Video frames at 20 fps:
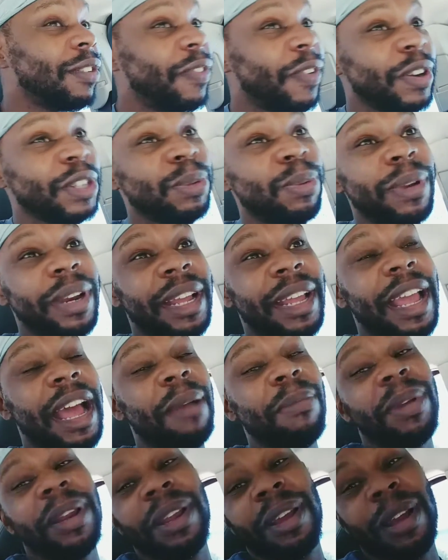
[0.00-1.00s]
the first one that
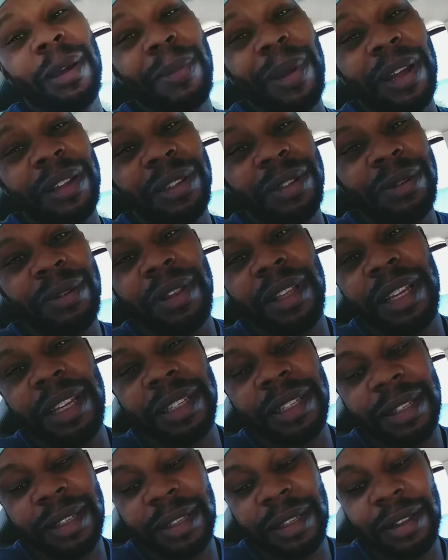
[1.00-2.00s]
got me to come out to
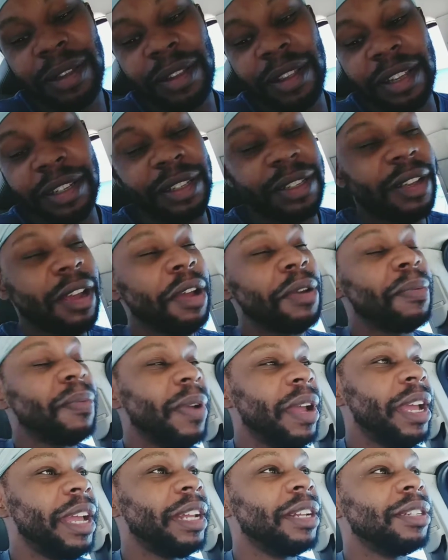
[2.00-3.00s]
this gun
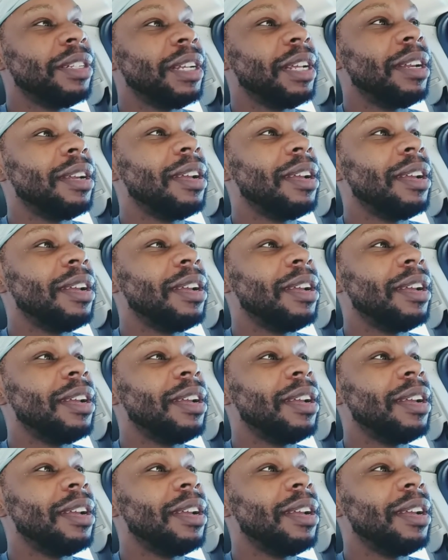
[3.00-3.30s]
range.